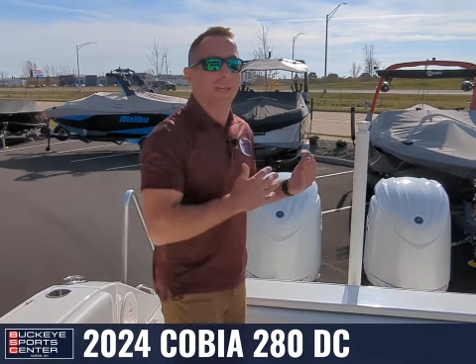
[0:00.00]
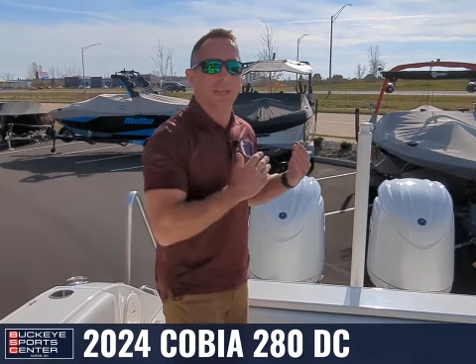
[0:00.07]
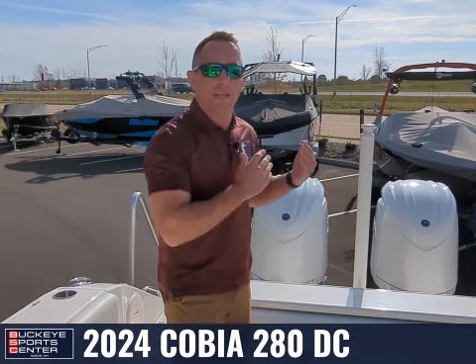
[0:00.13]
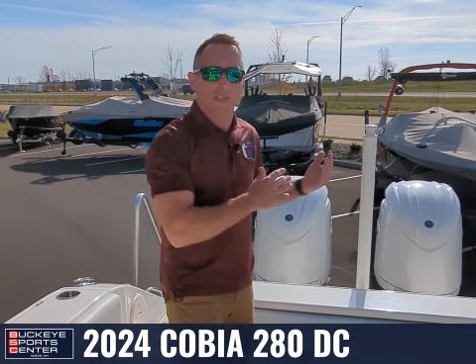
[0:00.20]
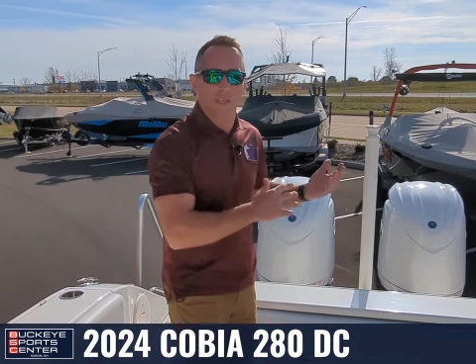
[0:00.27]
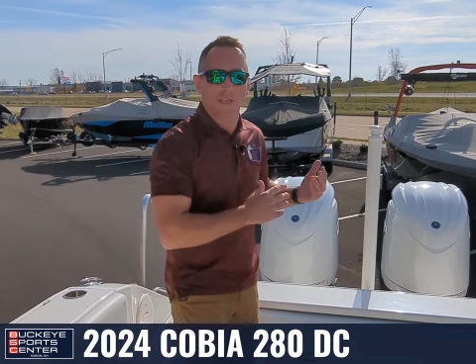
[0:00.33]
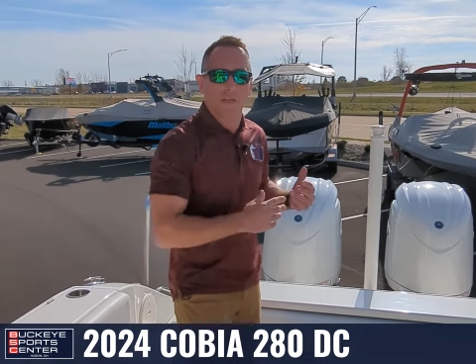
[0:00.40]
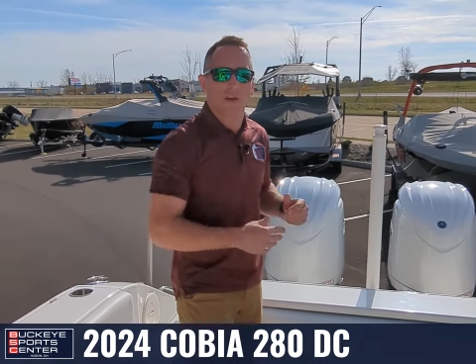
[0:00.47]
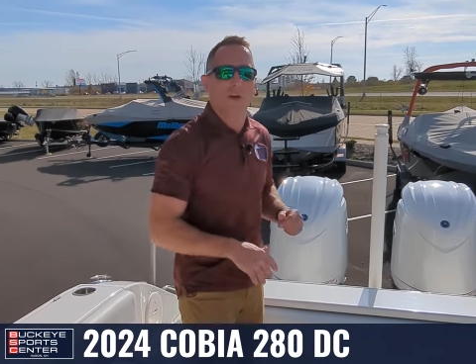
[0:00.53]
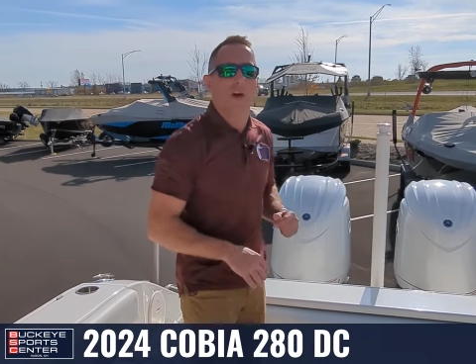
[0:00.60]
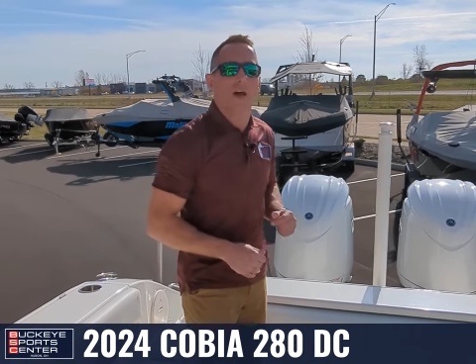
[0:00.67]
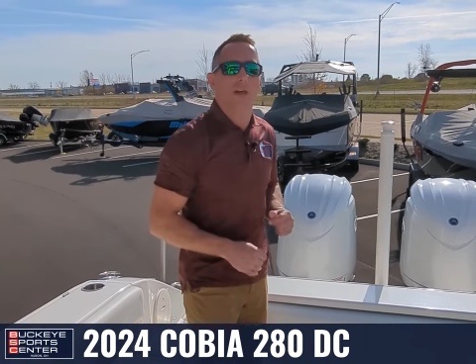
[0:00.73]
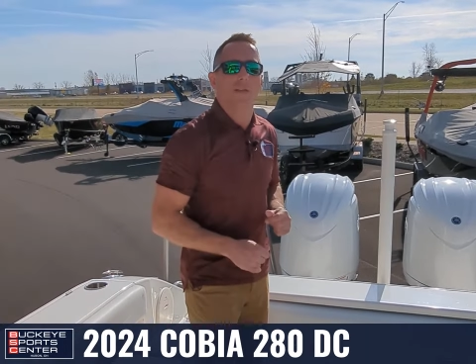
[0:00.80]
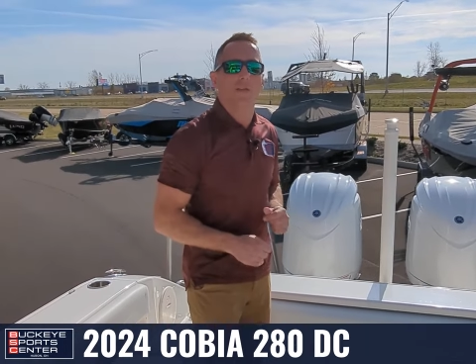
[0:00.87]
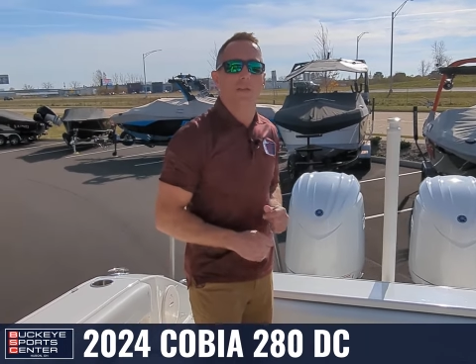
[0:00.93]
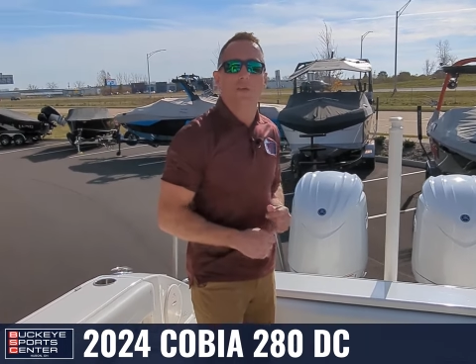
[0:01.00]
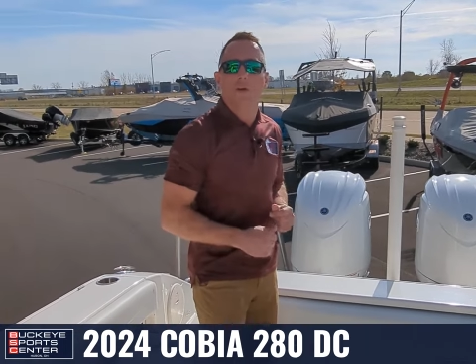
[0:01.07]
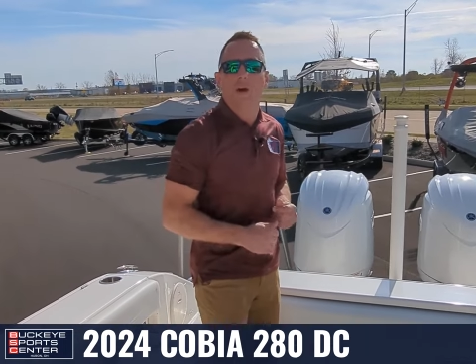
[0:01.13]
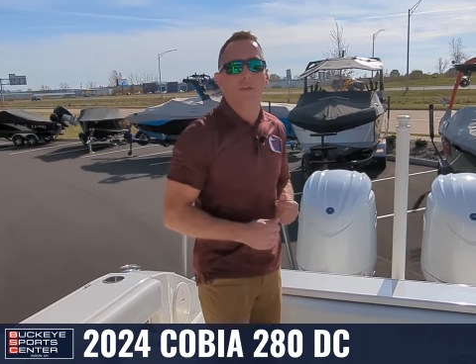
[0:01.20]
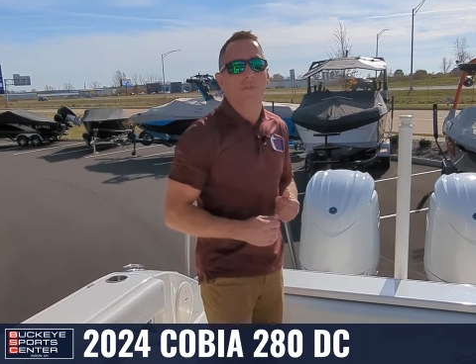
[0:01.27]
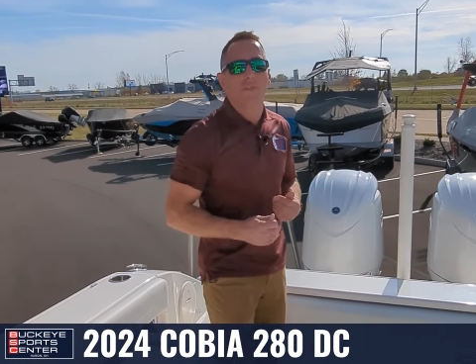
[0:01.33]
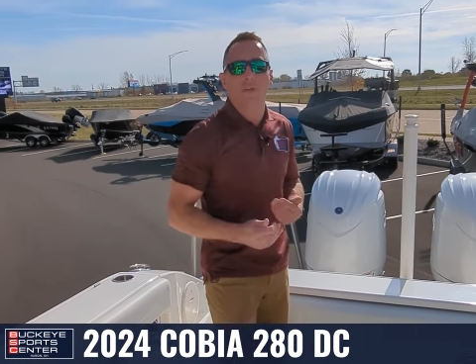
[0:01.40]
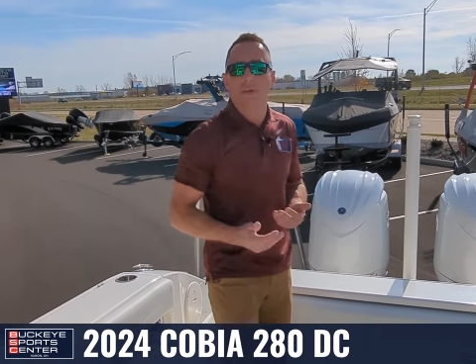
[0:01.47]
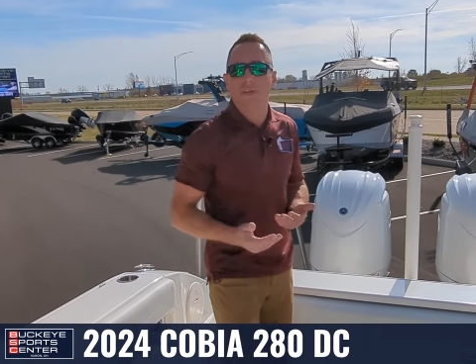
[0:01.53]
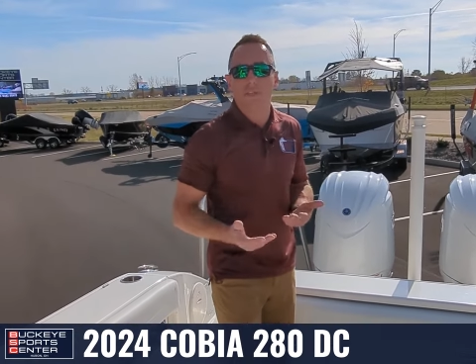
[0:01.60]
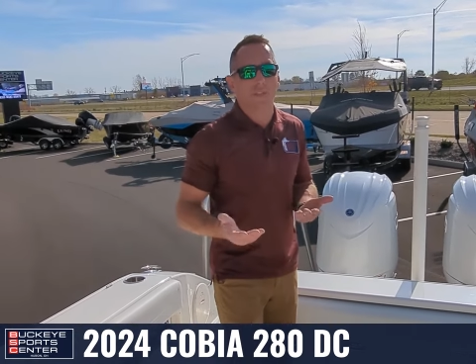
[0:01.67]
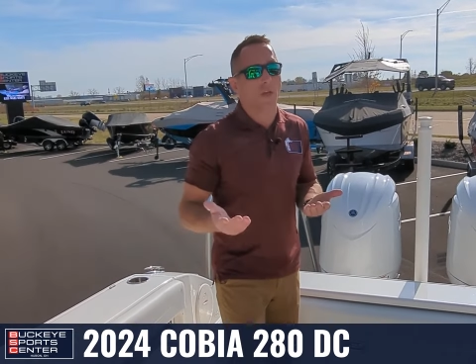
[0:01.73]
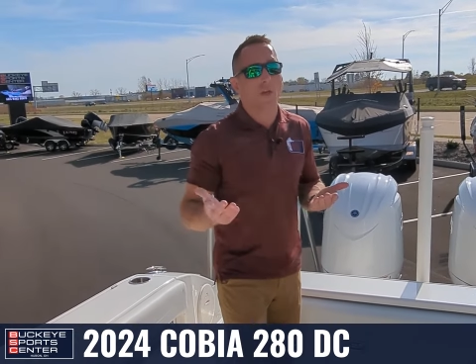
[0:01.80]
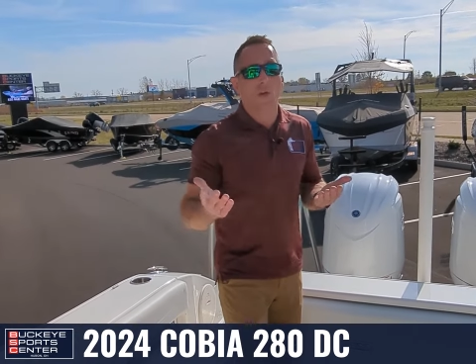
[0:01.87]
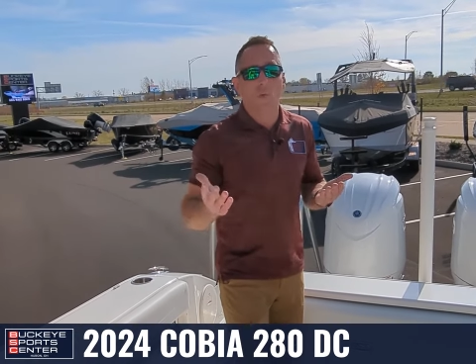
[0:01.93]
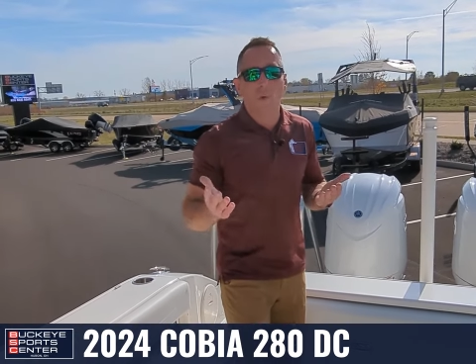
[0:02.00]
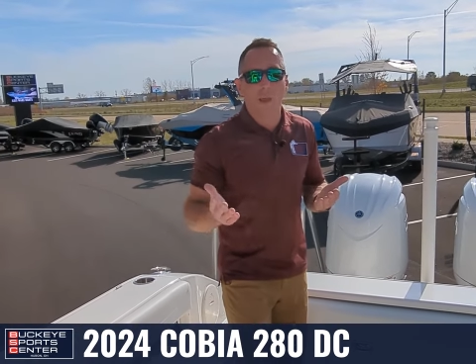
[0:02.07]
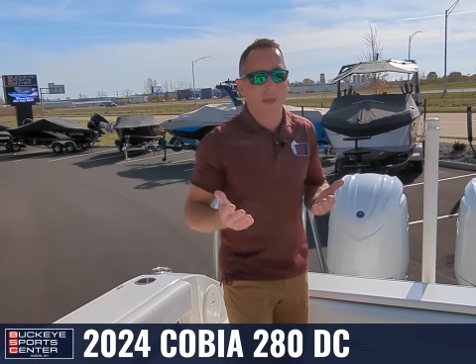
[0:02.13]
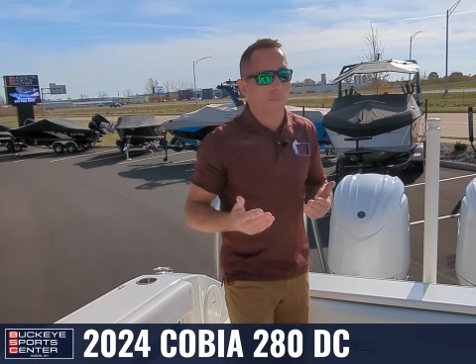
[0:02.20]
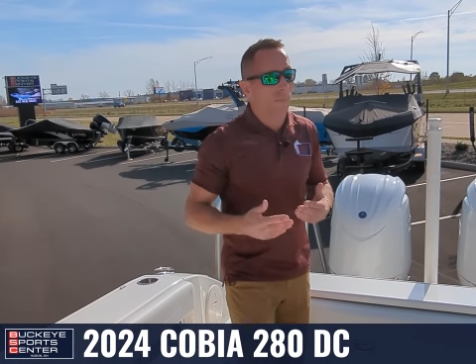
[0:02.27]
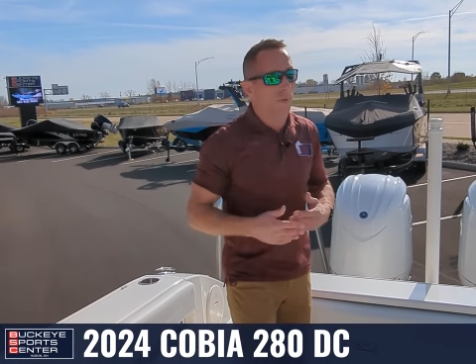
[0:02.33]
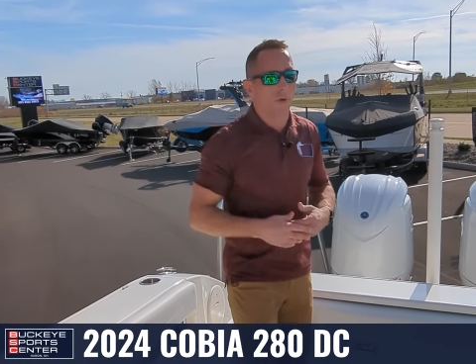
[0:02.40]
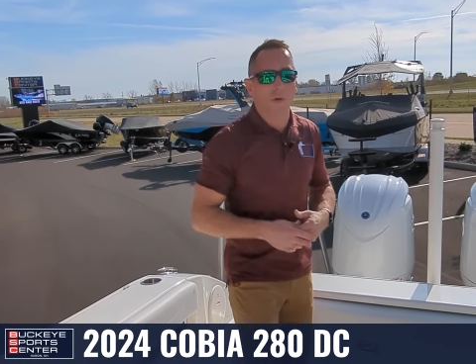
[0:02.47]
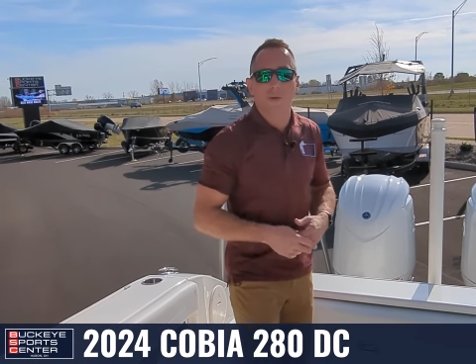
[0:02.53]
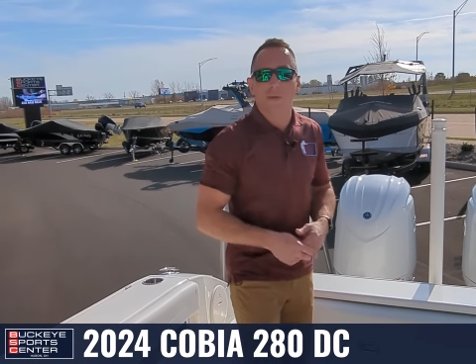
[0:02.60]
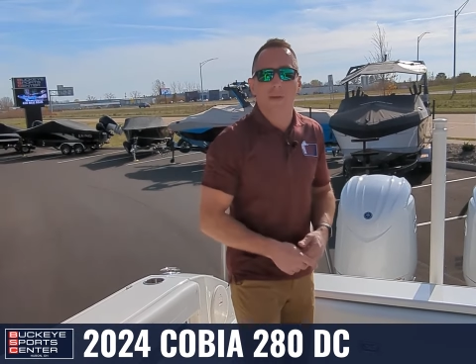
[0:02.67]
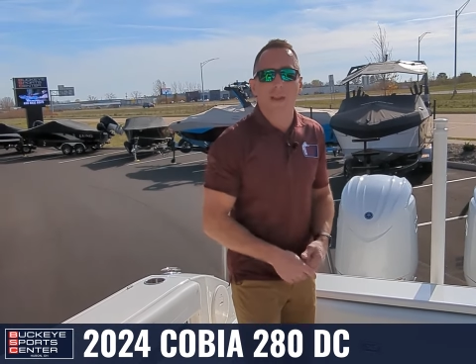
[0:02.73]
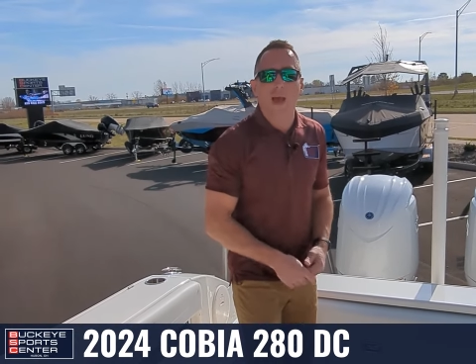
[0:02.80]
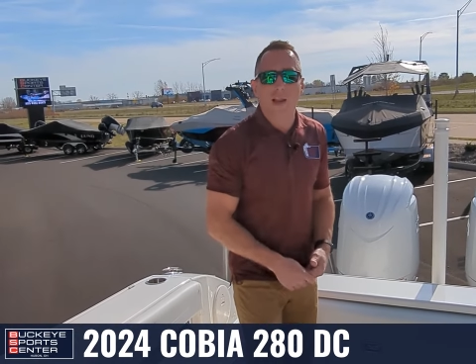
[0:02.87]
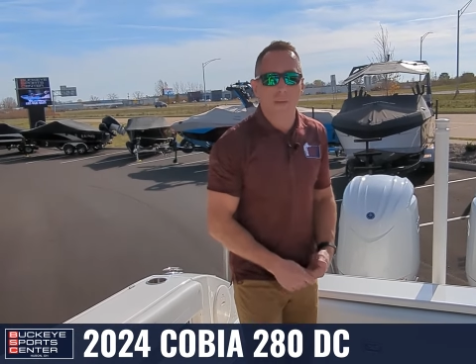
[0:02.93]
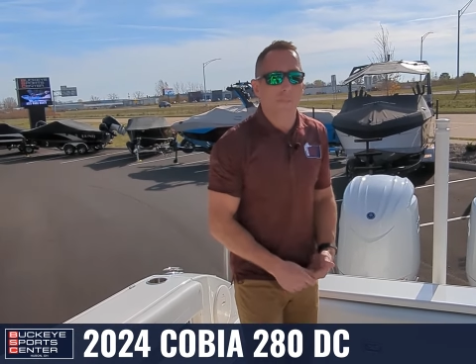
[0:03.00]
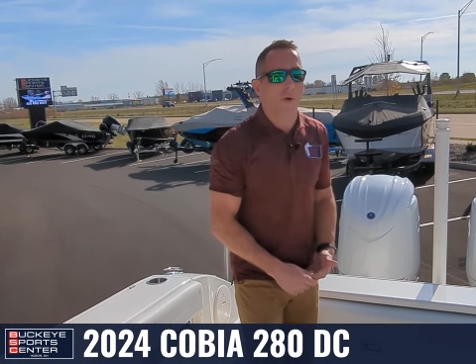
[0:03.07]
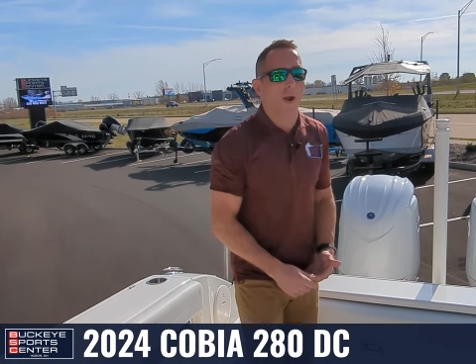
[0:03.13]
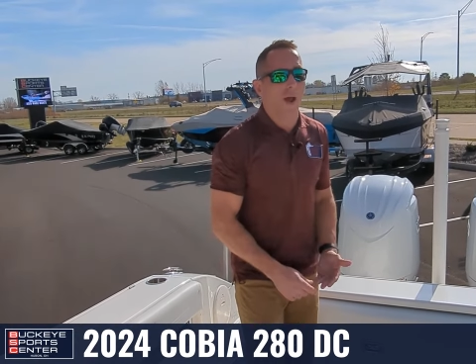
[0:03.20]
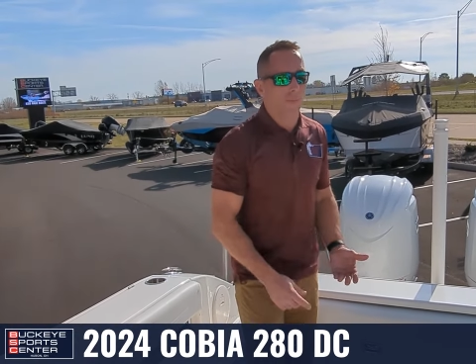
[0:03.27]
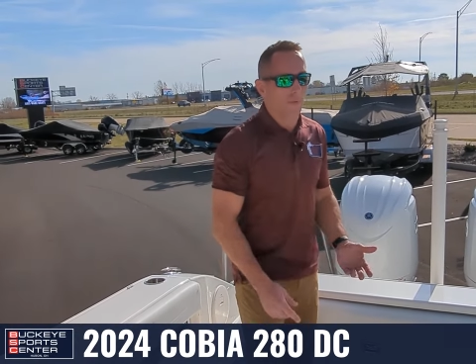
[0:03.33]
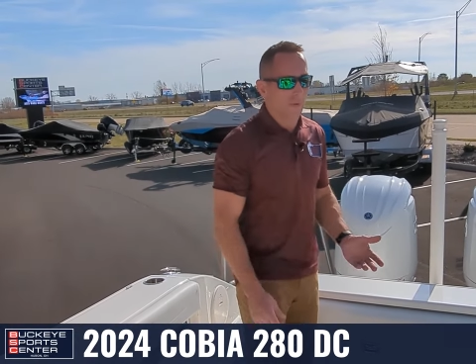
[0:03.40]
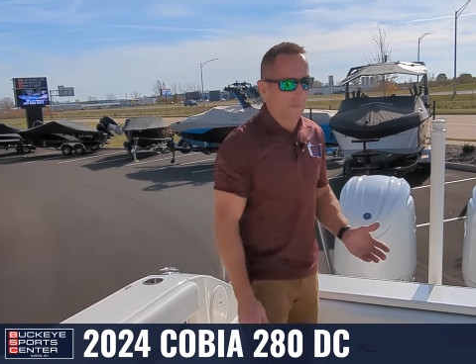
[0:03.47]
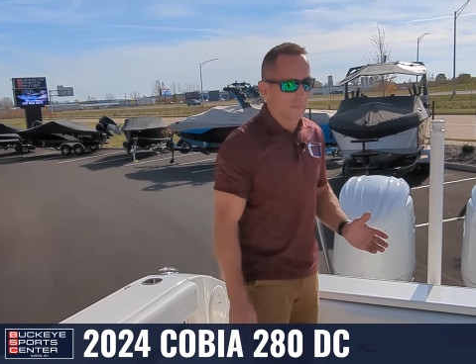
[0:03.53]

easy to go ahead and do off of this wakeboard, not a problem.